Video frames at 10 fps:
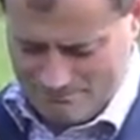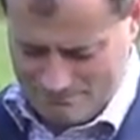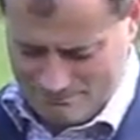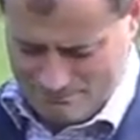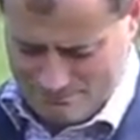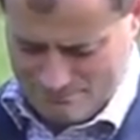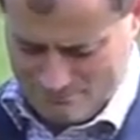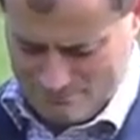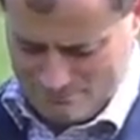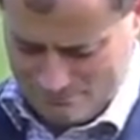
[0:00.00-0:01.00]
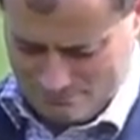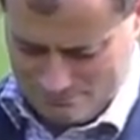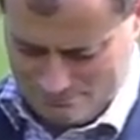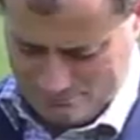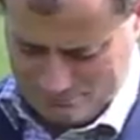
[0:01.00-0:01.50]

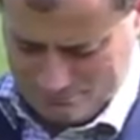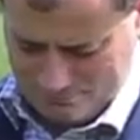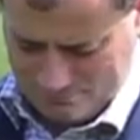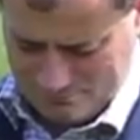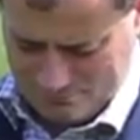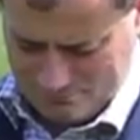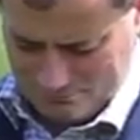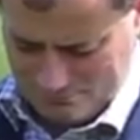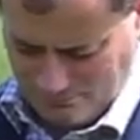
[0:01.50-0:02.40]
Nothing is said.